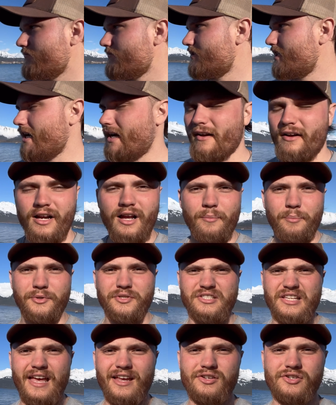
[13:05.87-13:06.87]
take a couple
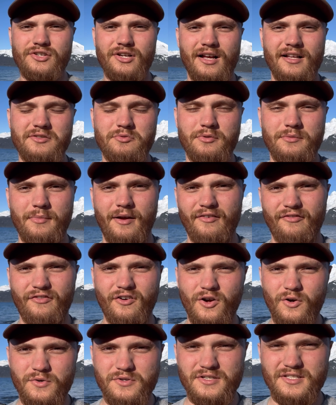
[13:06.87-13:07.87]
test shots with my
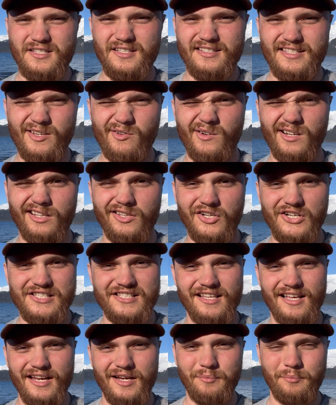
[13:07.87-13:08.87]
phone just to see what it looks
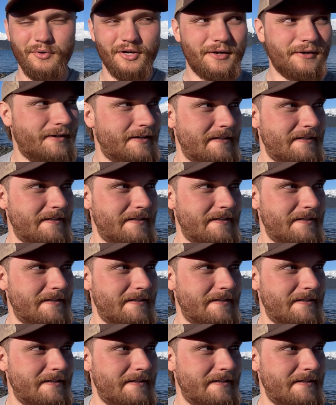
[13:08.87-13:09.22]
like, but